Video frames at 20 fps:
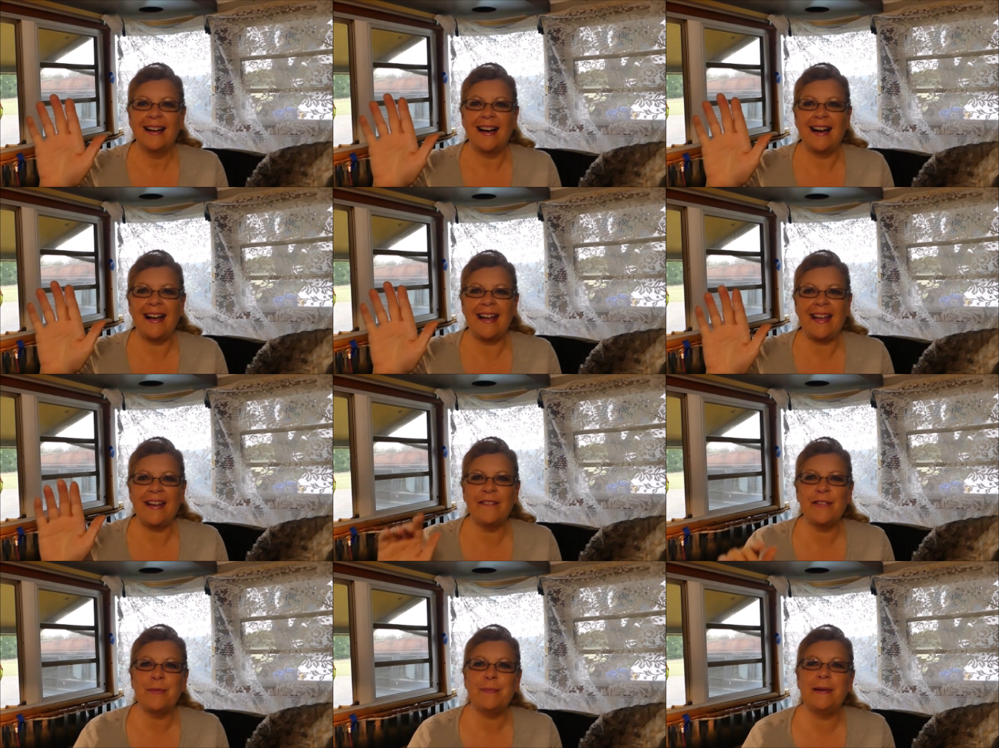
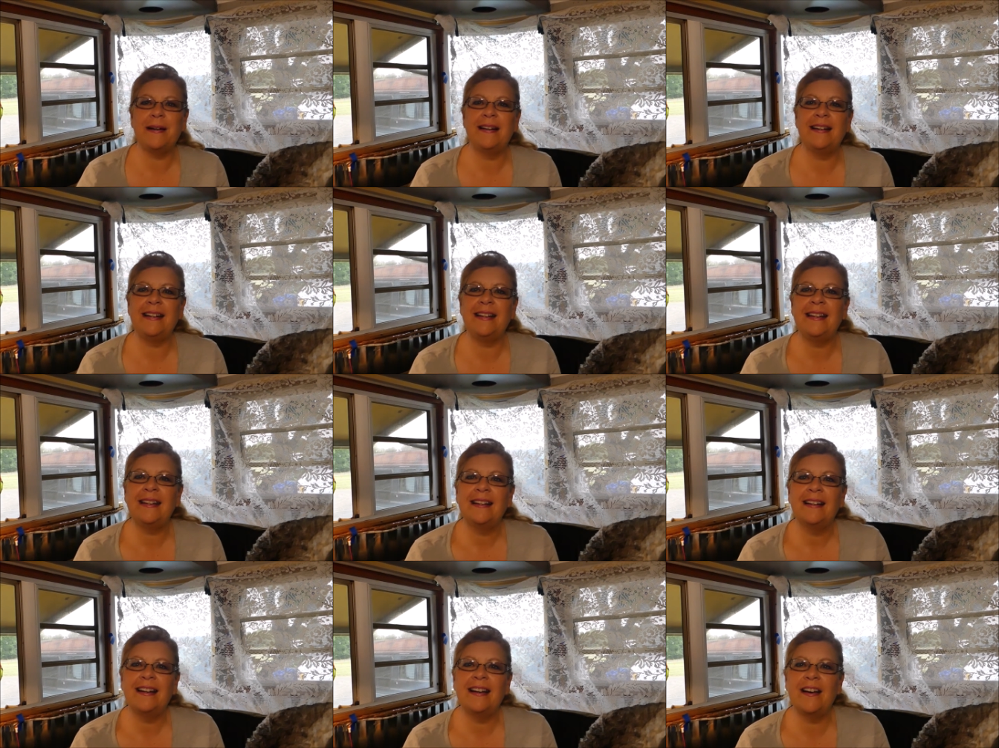Hi
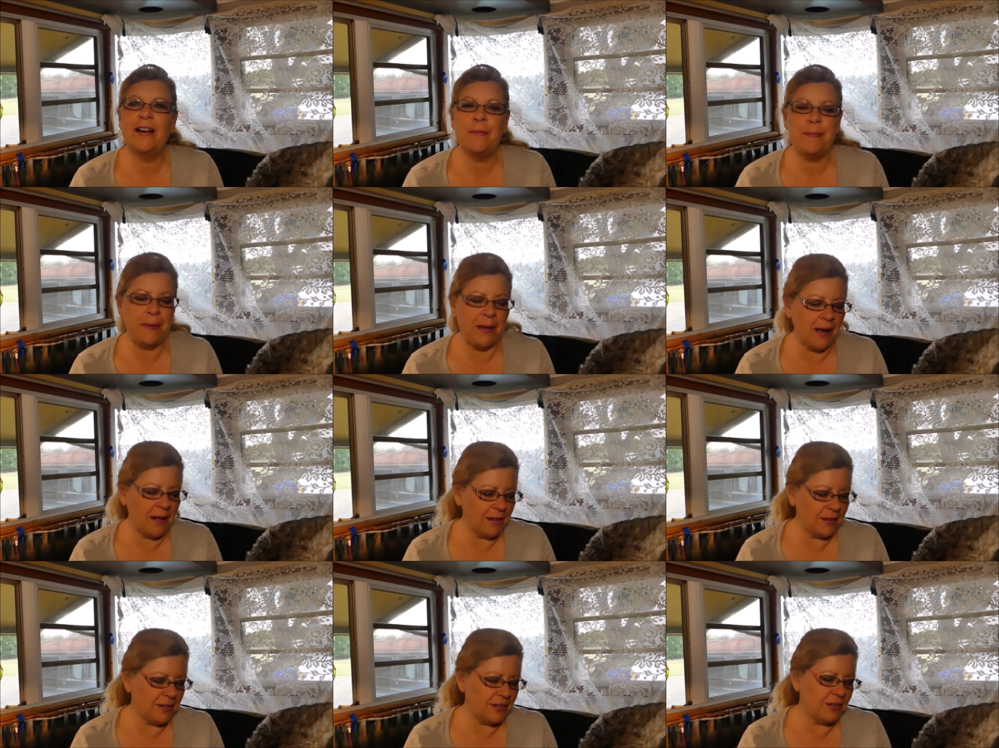everybody, I hope
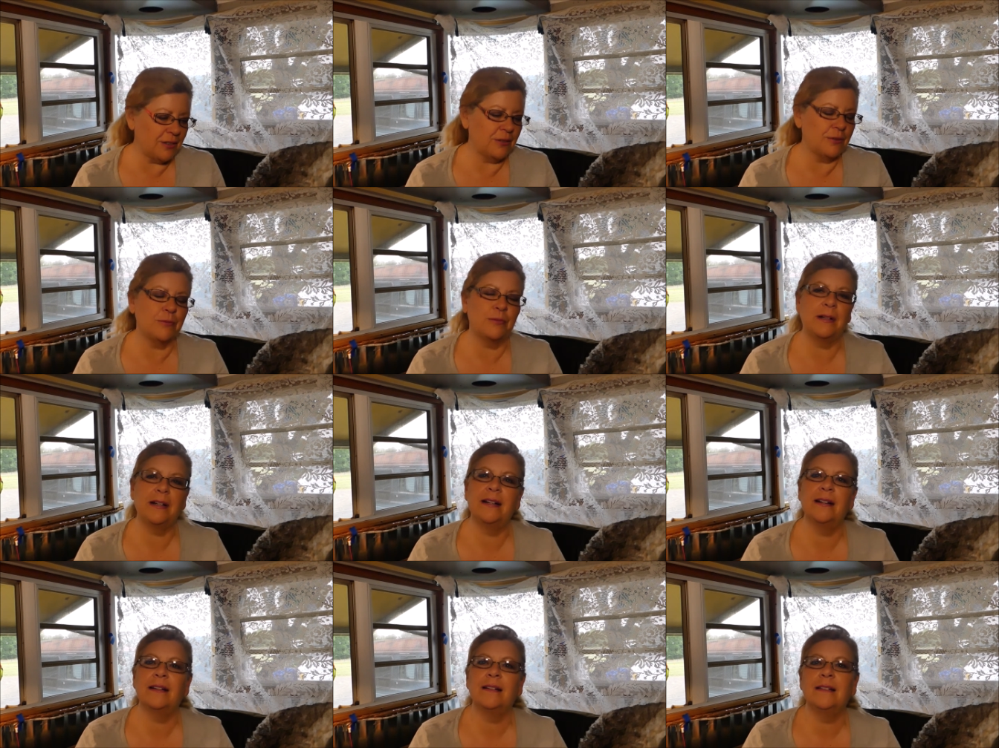y'all are doing
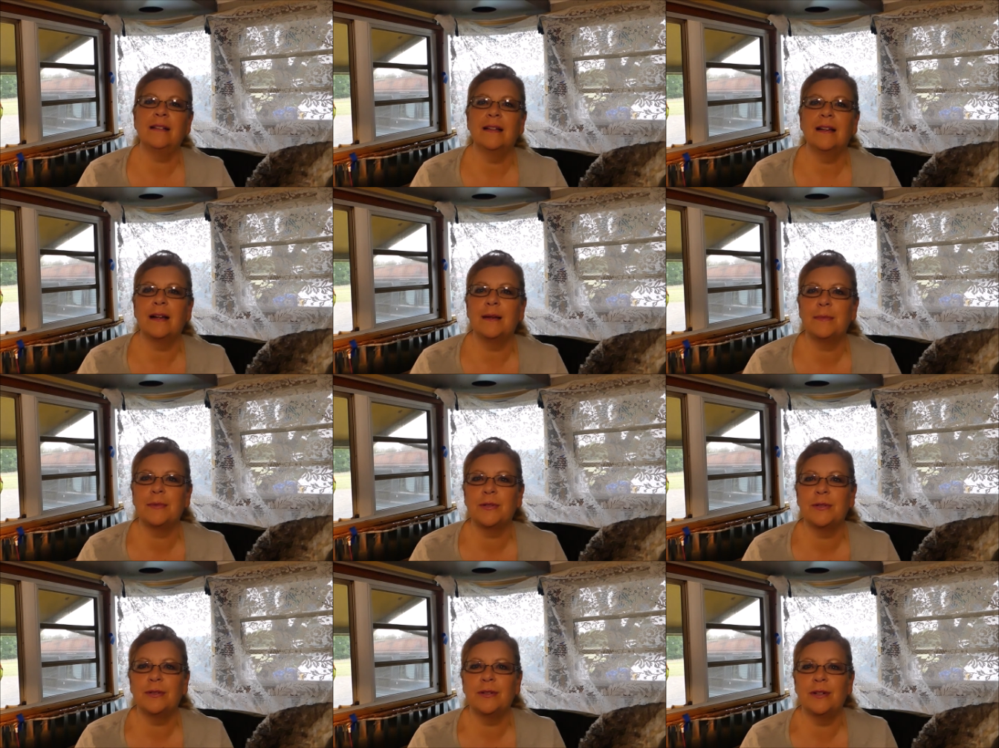well.
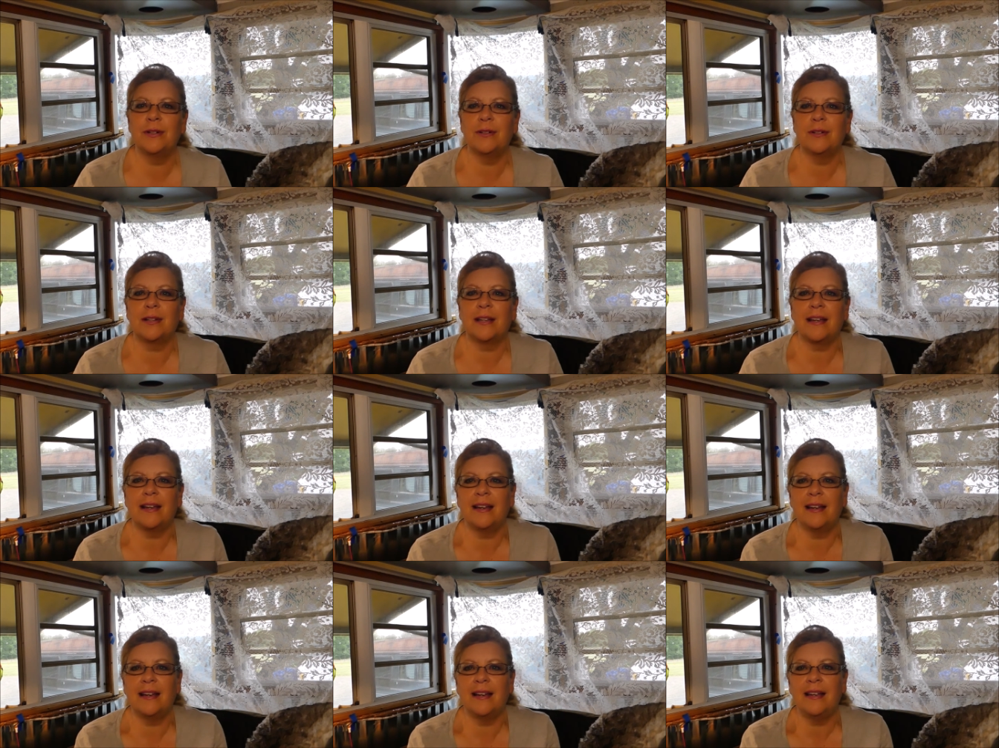I'm doing
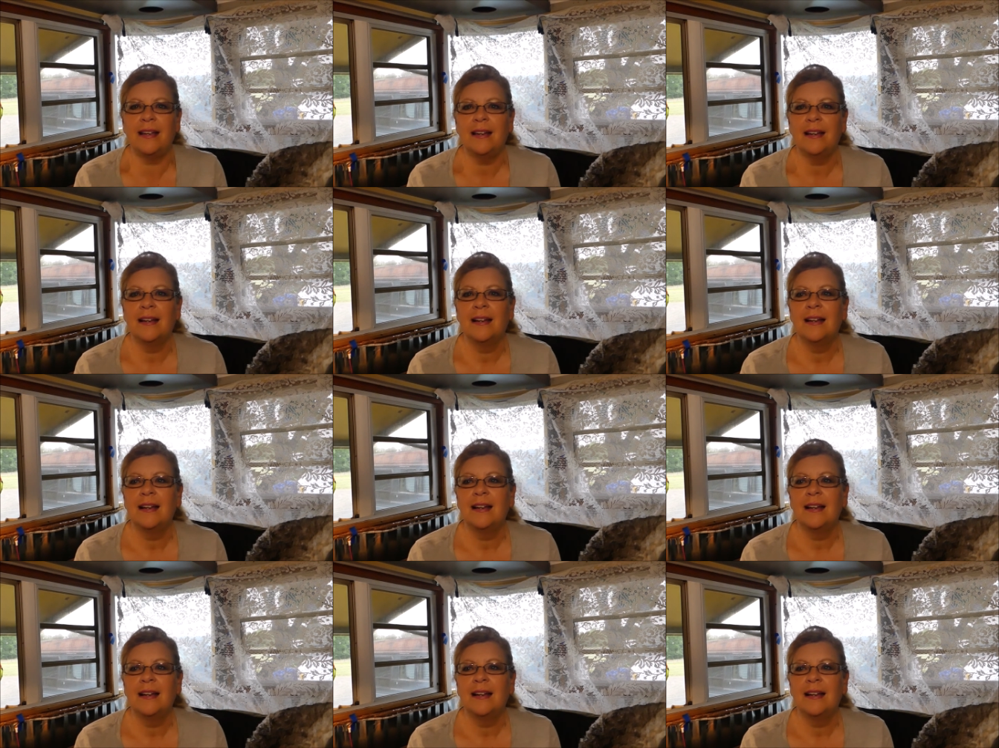okay.